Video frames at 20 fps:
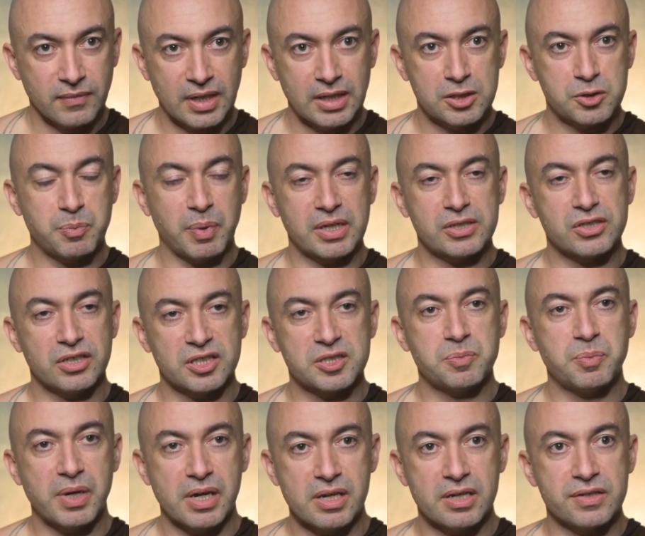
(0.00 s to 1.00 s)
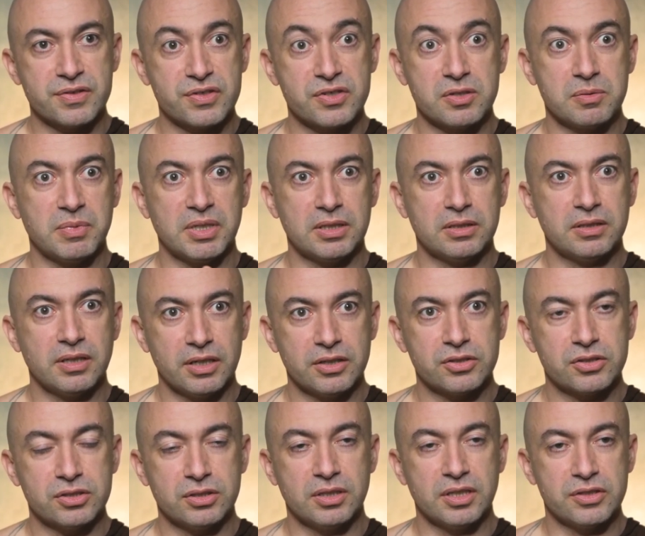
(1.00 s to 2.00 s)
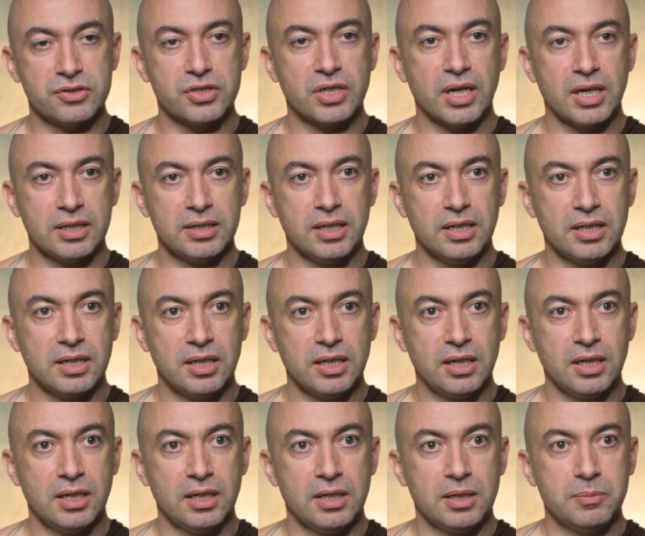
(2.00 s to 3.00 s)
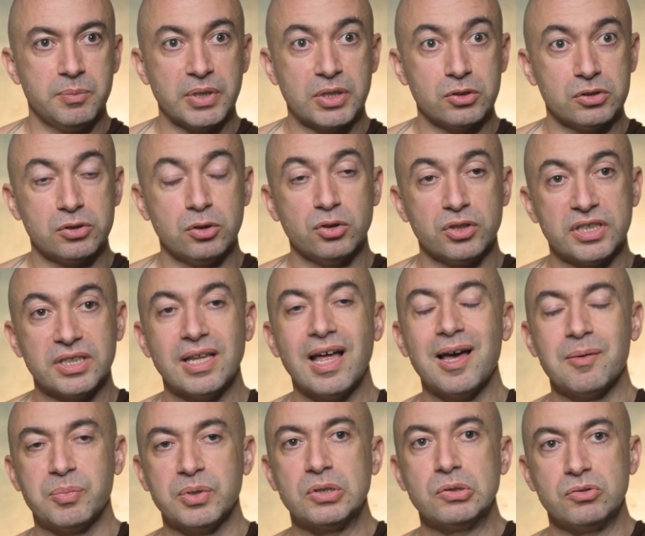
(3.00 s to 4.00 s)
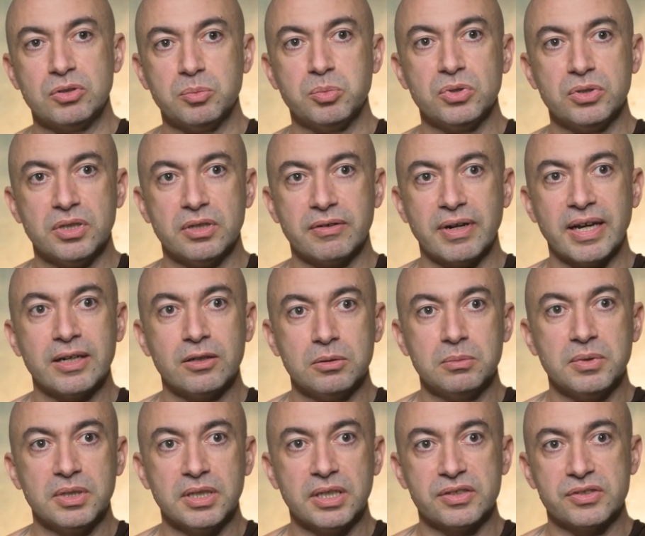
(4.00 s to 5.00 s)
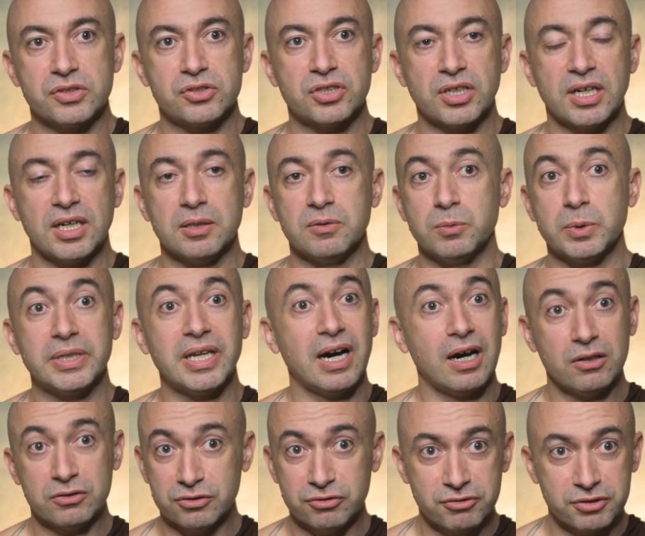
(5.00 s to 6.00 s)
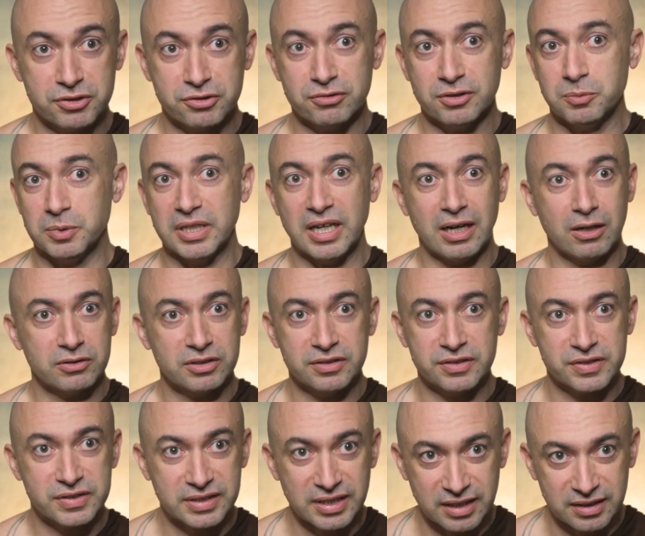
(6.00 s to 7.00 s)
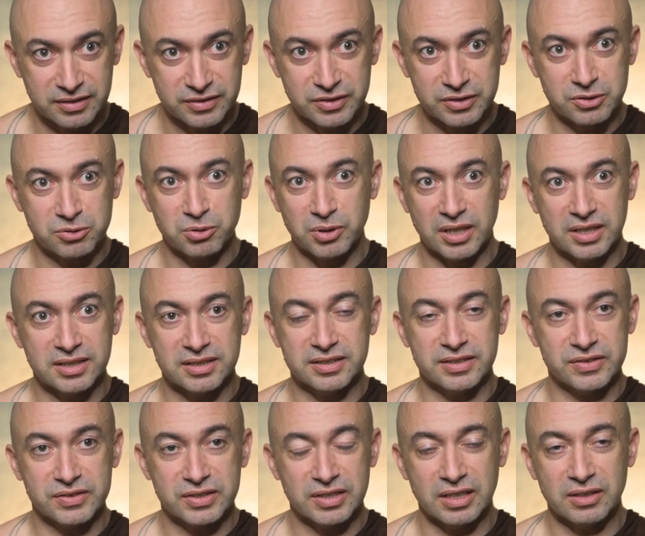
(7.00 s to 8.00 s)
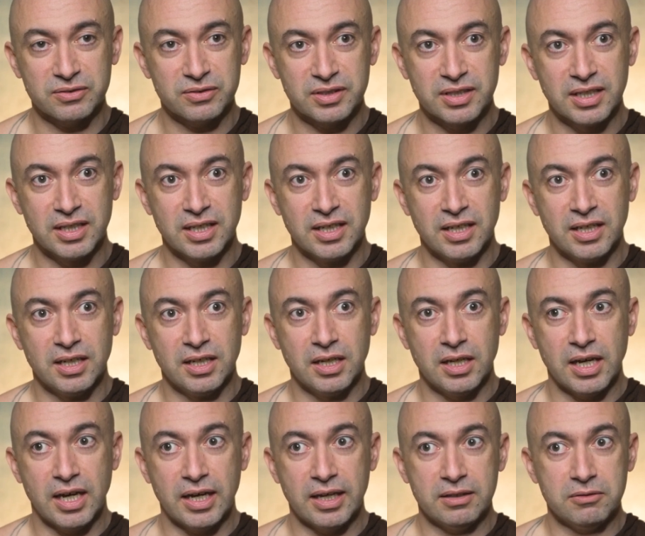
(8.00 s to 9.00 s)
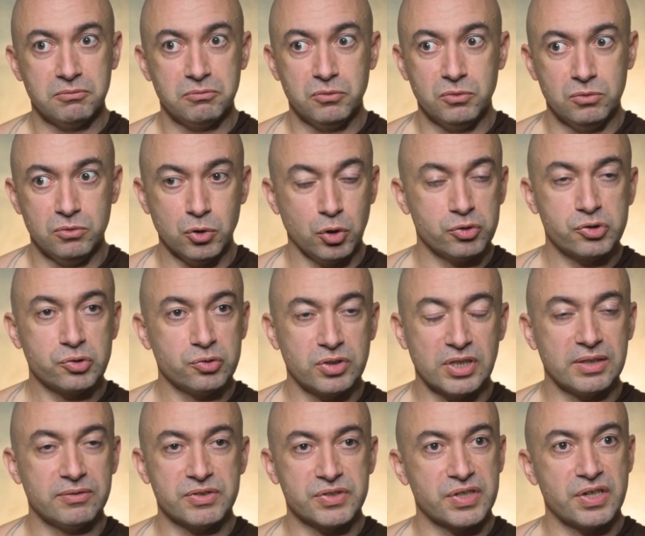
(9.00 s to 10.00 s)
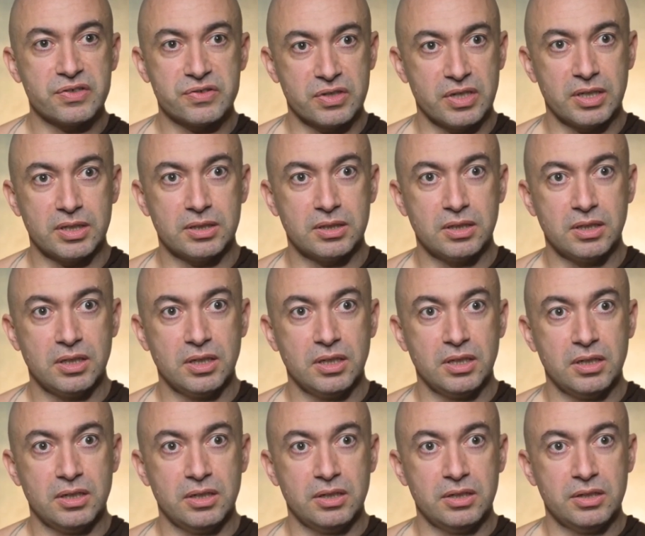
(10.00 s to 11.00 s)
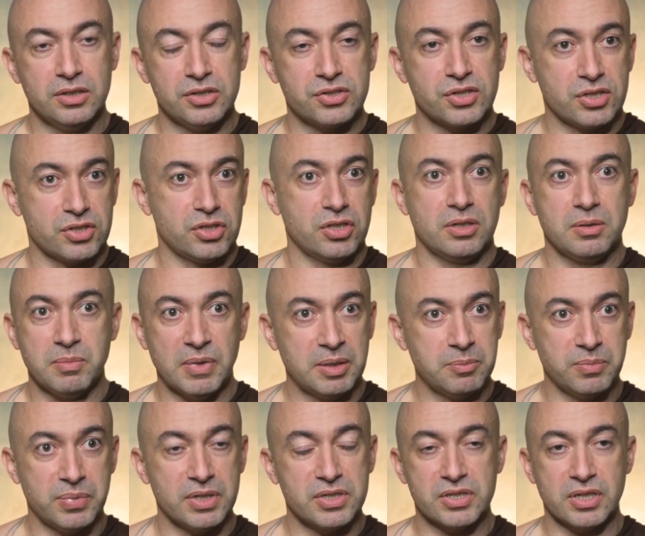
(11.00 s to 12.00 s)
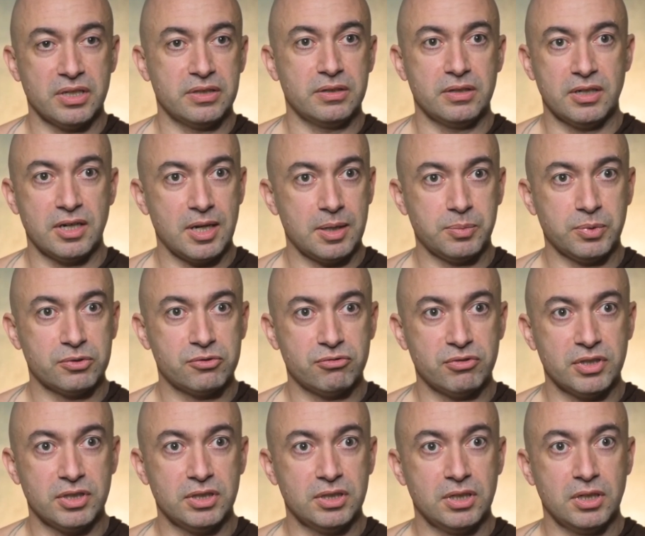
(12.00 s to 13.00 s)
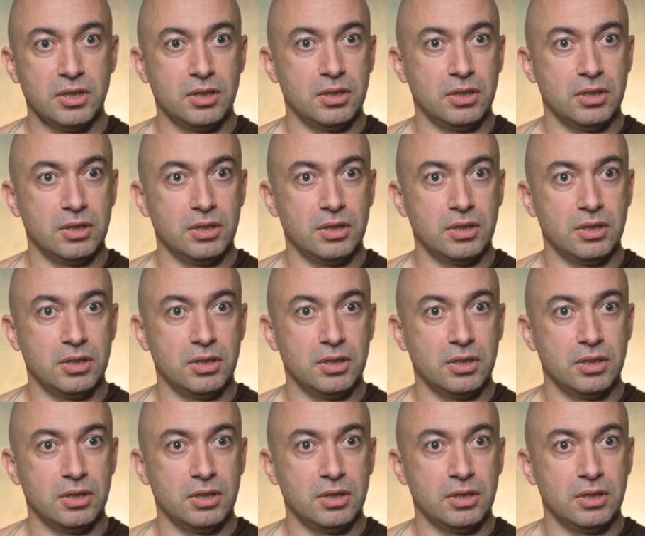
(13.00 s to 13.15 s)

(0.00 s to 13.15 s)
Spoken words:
special experiences in meditation in jhana, because look, it happened to the Buddha randomly as a child without restraint, without understanding sensuality and stuff. And no sutta ever says that. He says he remembers under an apple tree